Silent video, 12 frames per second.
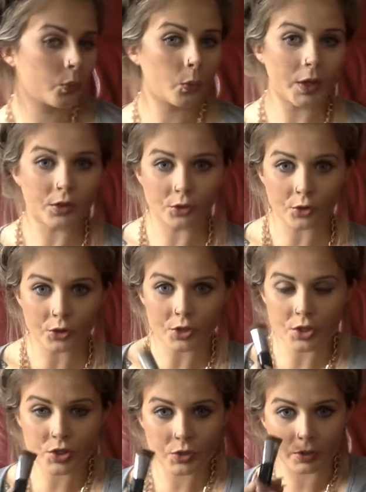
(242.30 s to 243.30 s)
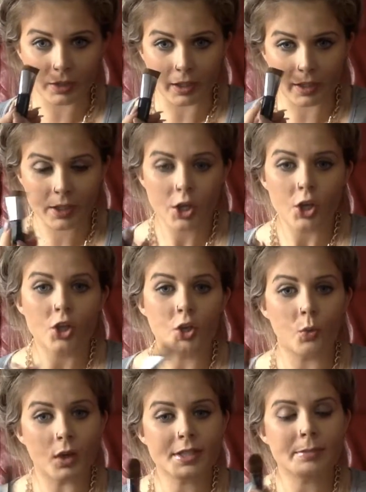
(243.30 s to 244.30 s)
when you're doing it, you
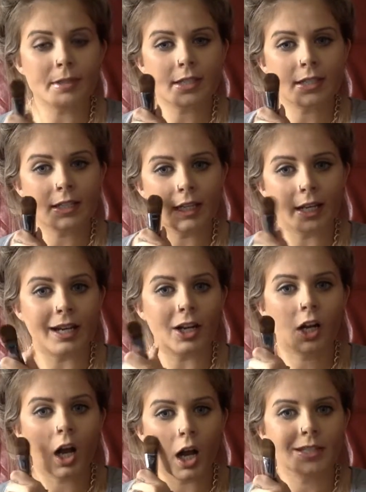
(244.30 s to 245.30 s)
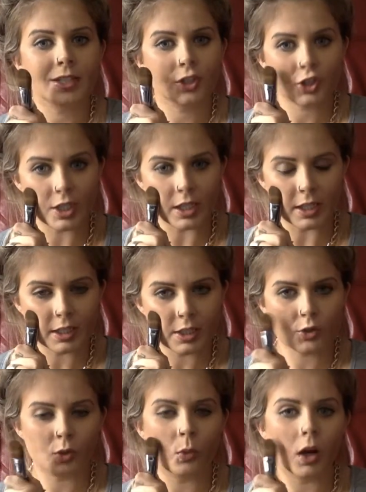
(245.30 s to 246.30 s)
want to be creating a cut cheek.
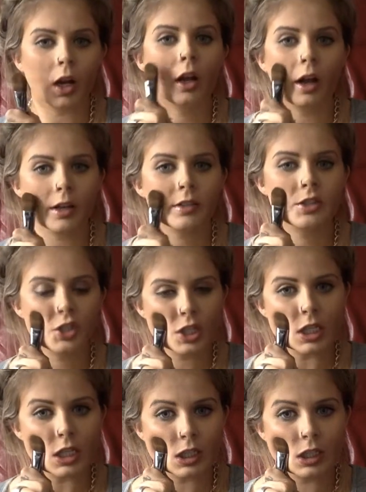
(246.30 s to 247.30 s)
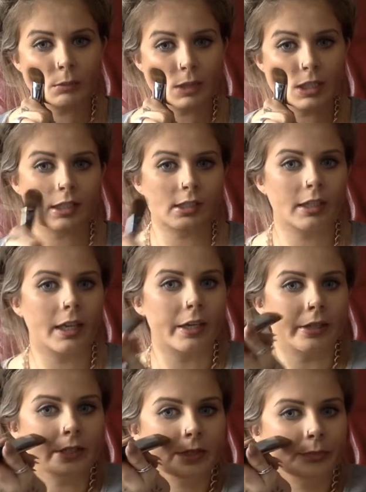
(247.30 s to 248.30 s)
So what a cut cheek basically
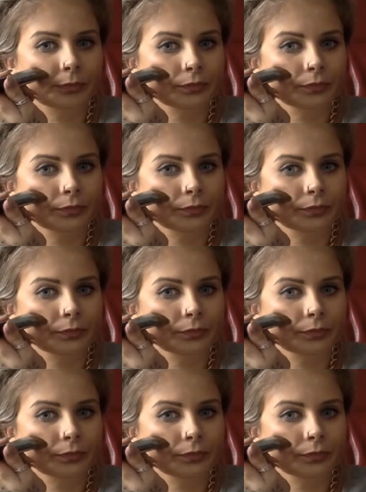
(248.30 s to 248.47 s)
is